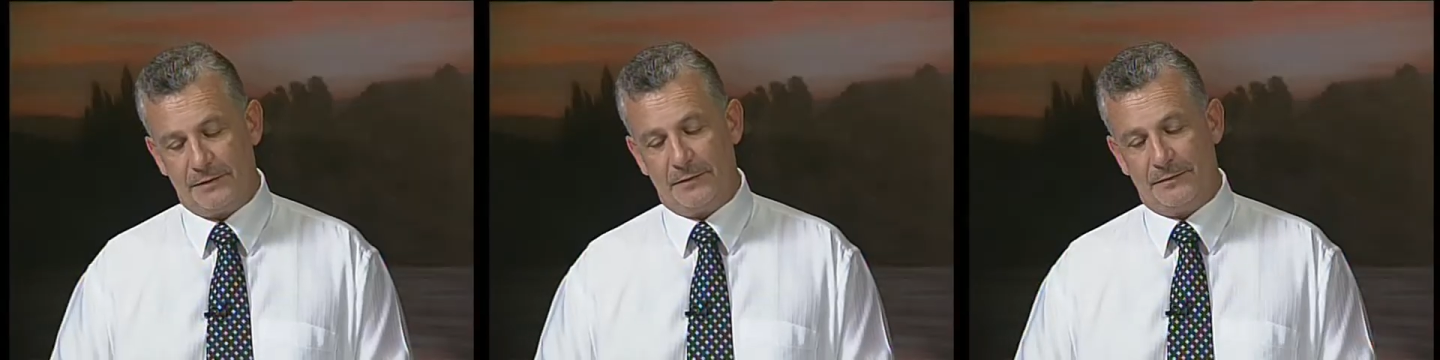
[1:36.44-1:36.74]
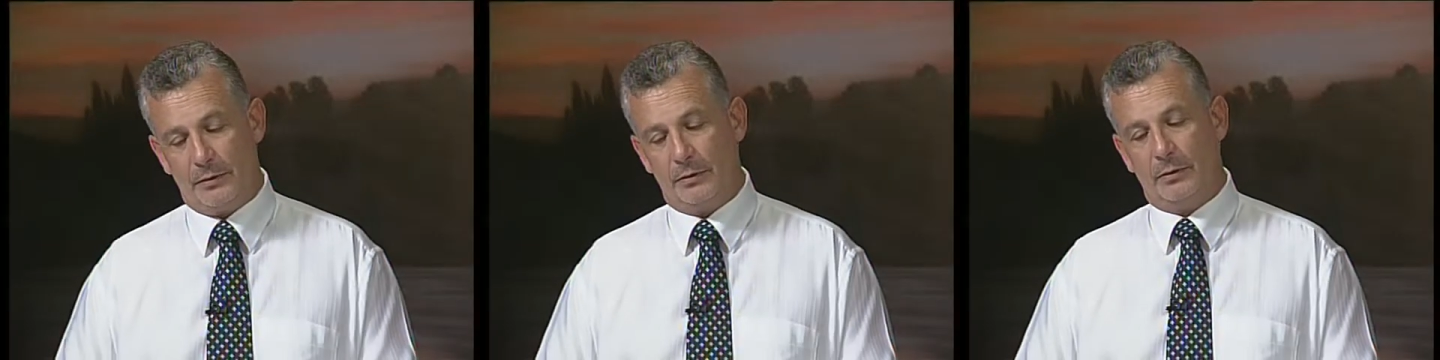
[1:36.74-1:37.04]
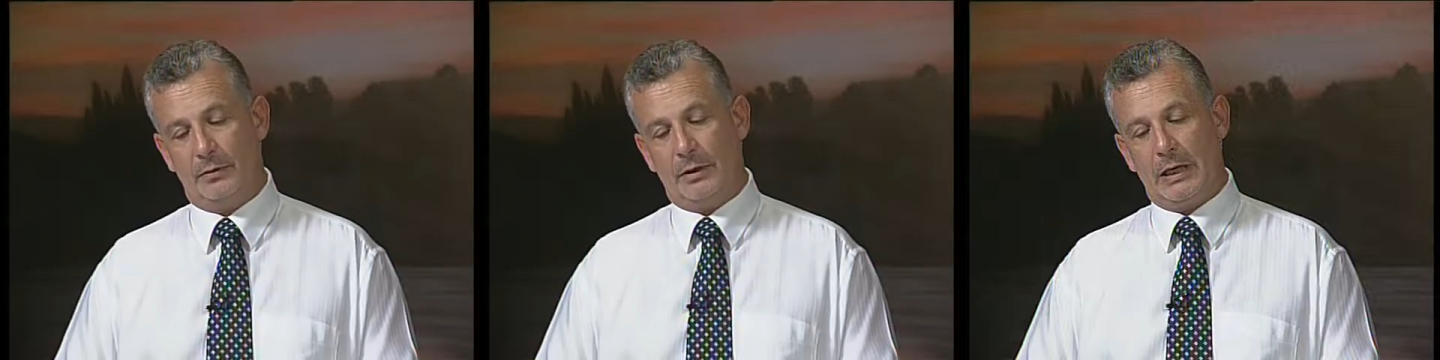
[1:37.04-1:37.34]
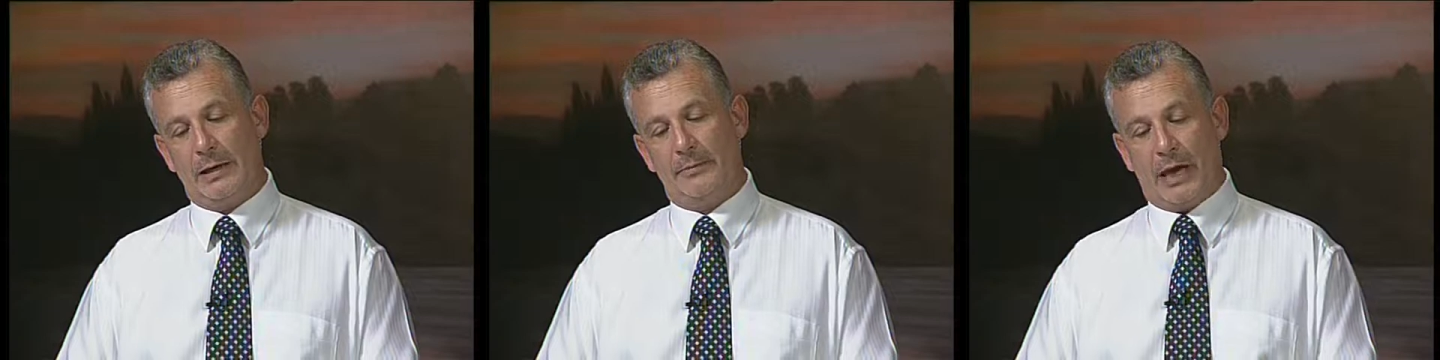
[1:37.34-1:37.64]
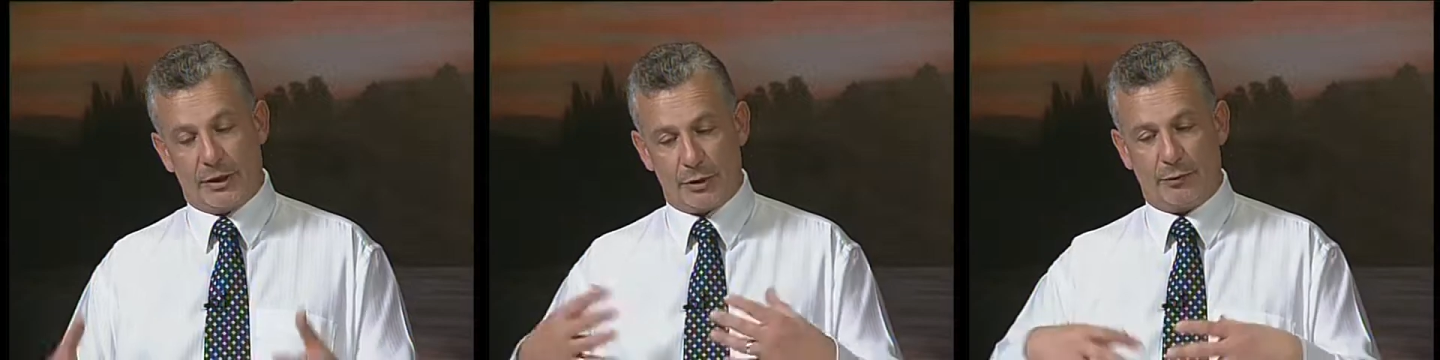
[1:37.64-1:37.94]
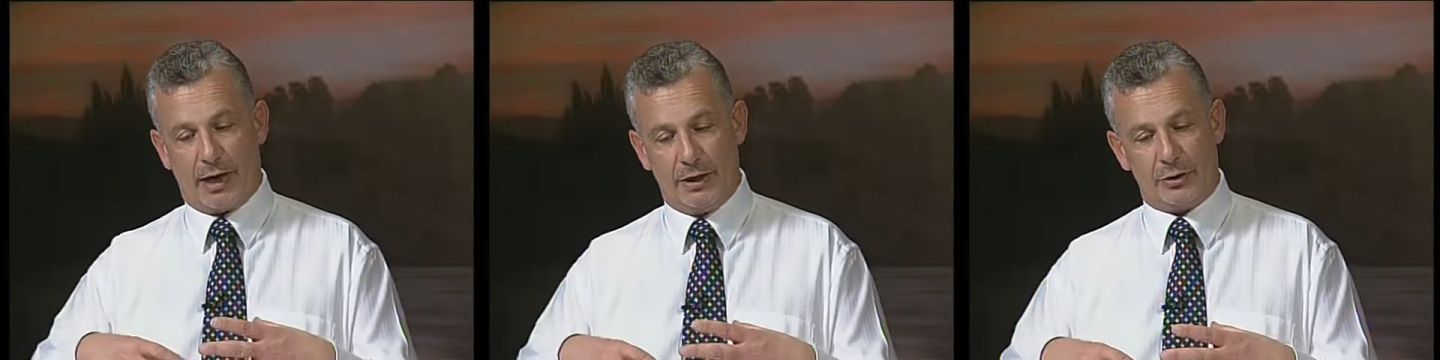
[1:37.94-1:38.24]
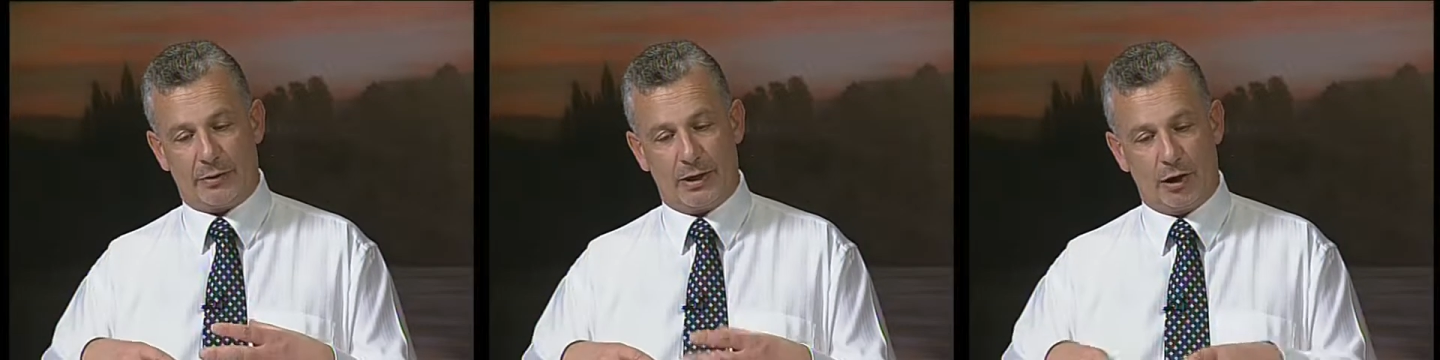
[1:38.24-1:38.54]
if you're um, at your age,
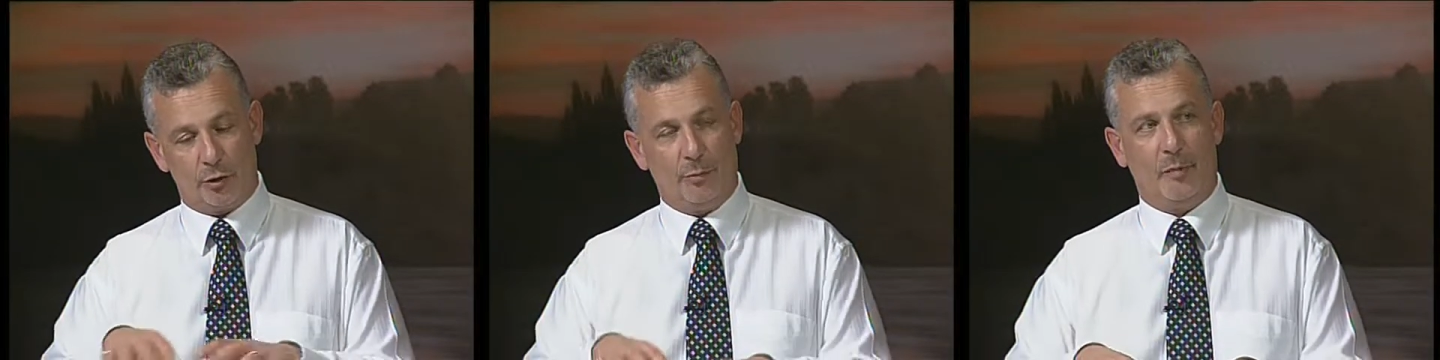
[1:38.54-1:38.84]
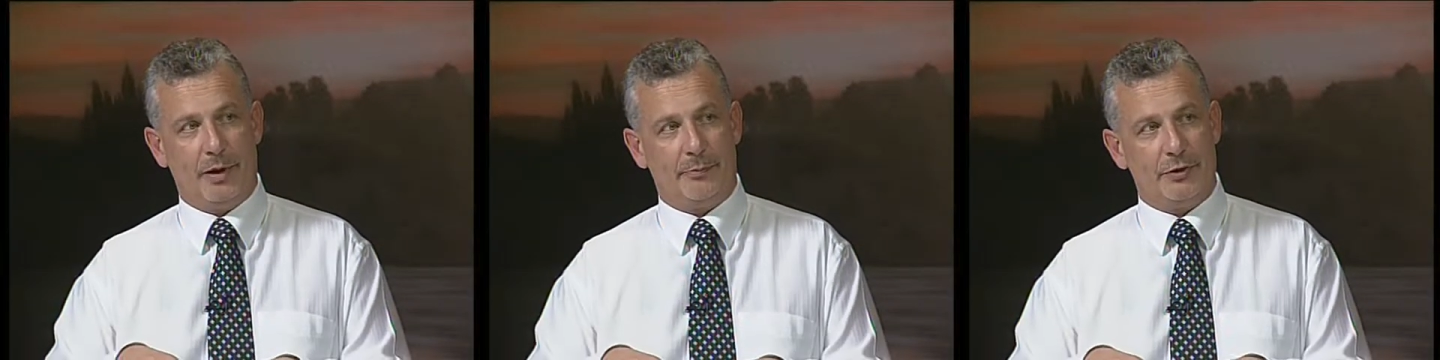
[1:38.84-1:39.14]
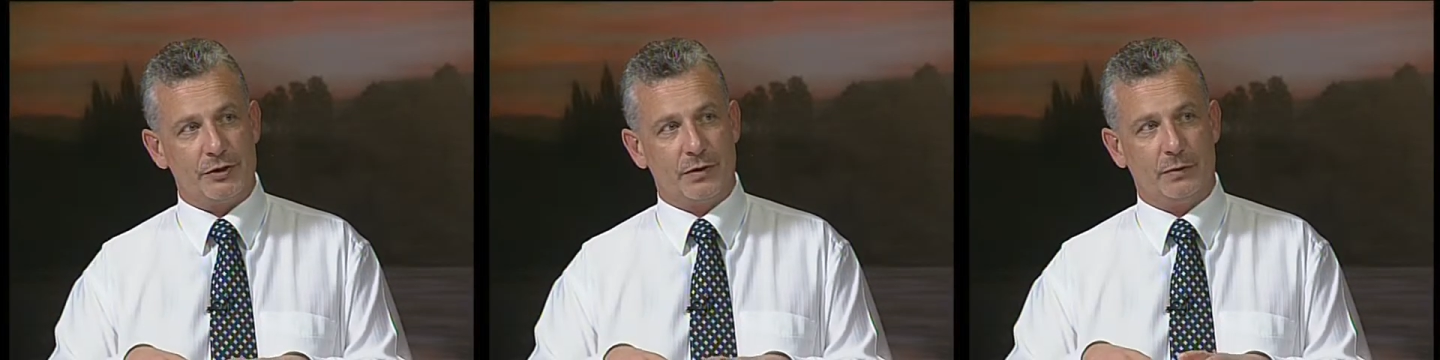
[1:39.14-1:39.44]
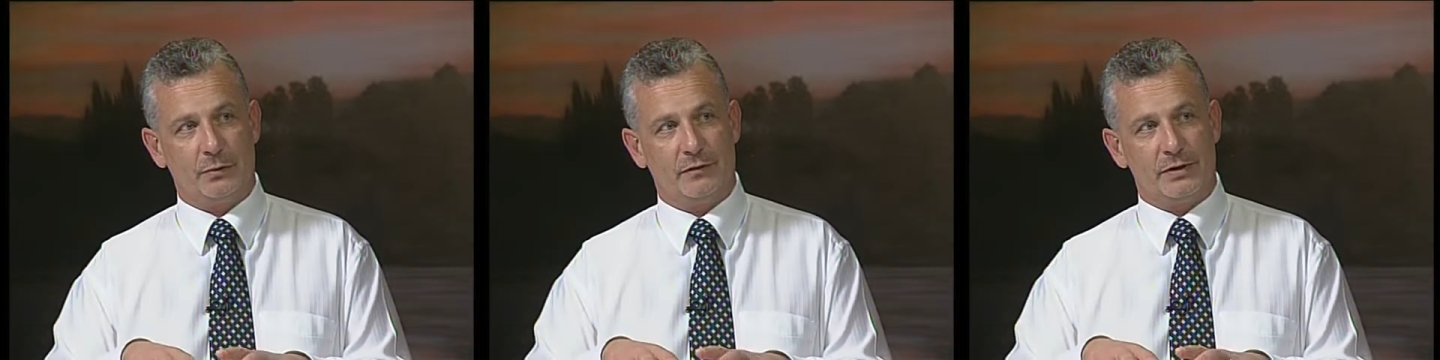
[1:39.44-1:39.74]
you're at a normal blood pressure, then all of a mm.